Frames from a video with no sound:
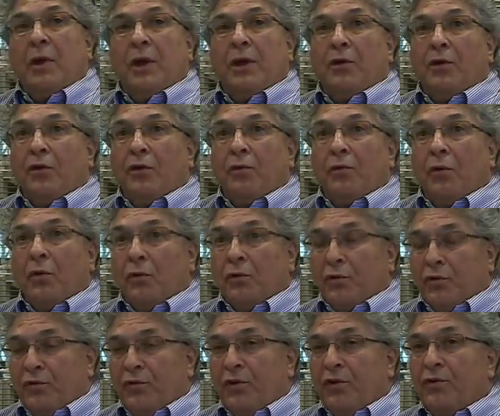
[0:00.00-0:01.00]
and her
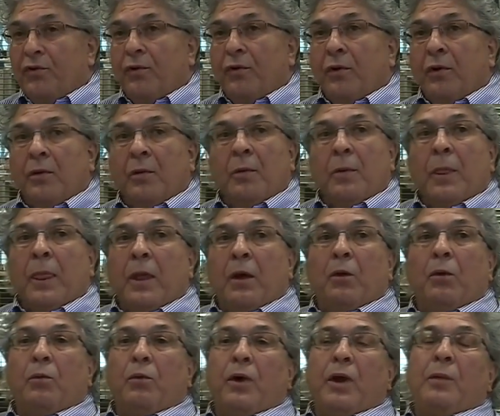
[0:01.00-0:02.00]
older sister
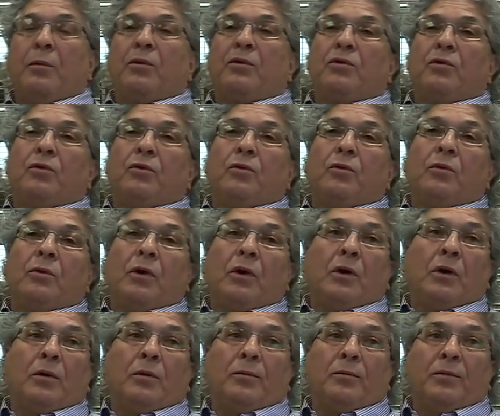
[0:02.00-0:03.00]
were able to
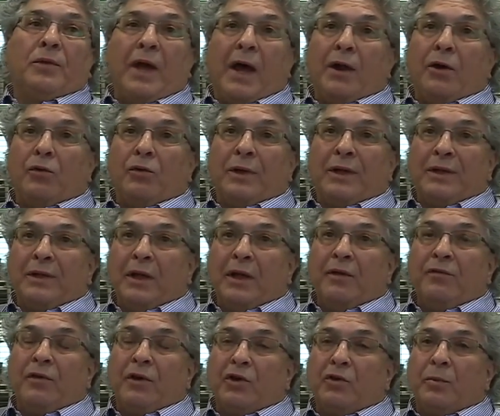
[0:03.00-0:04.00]
um, not only
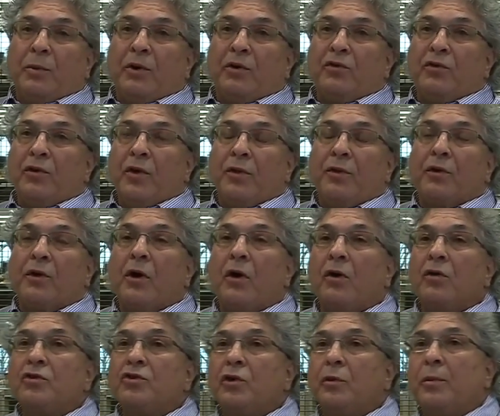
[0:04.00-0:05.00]
live and experience another
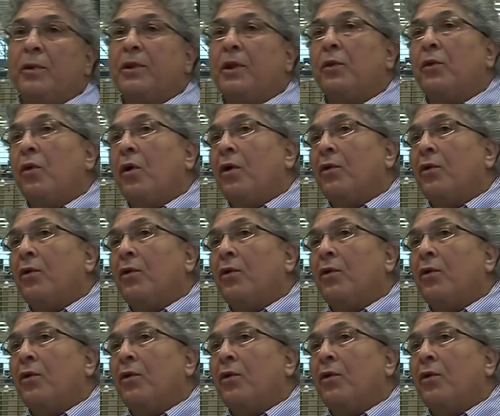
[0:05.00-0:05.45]
culture, but they were